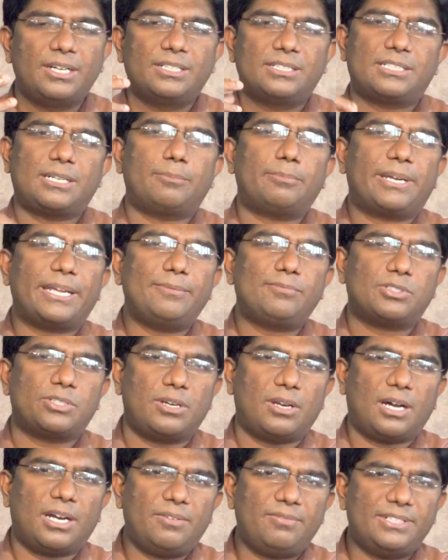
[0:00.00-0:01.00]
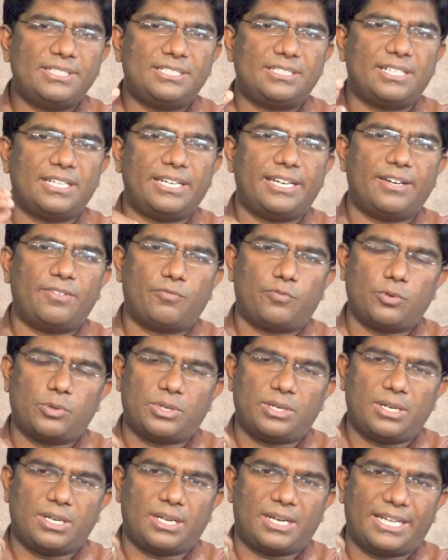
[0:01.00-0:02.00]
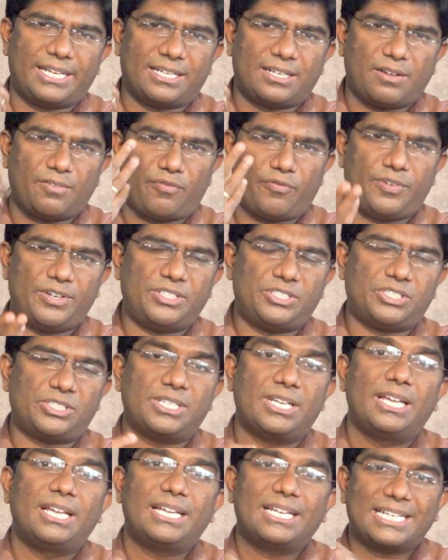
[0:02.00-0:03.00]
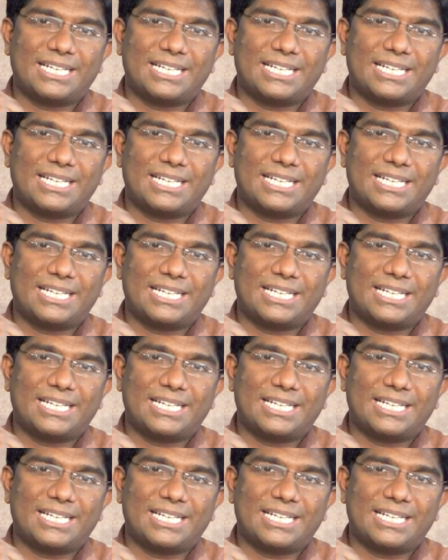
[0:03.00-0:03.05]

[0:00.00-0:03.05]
sometimes non-vegetarian food like fish,